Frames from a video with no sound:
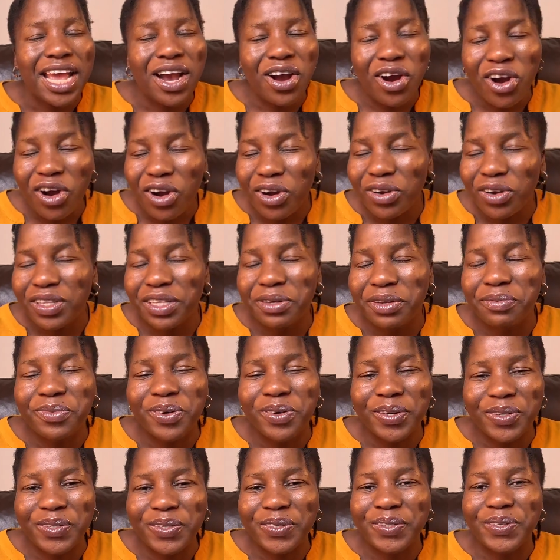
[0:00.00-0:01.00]
all the
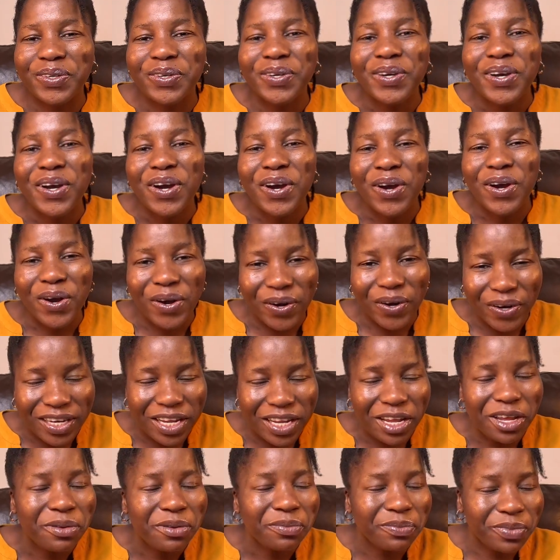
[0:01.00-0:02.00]
more so on
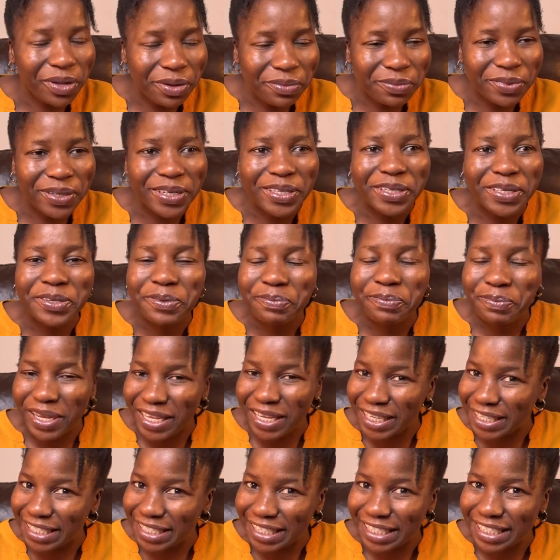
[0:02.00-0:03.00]
a permanent
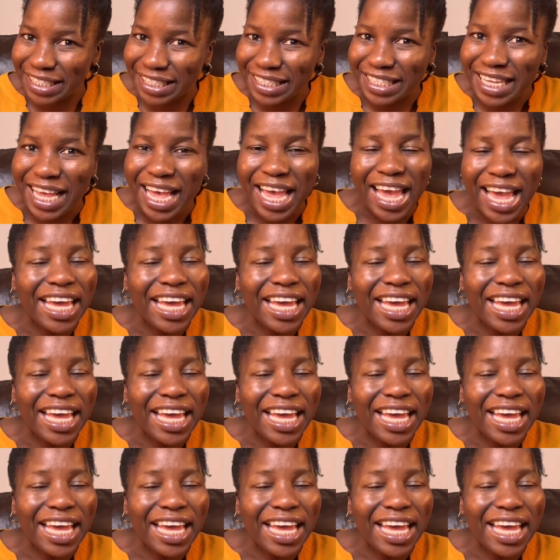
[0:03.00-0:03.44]
basis.